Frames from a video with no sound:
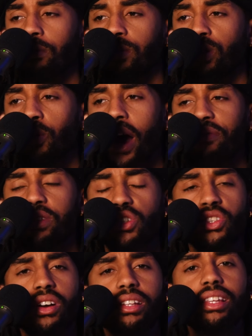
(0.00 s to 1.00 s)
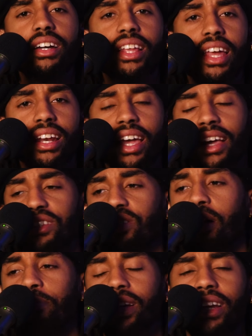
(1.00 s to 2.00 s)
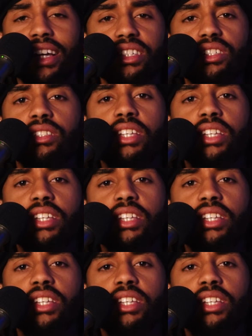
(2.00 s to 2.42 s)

You have to start looking at it as something that is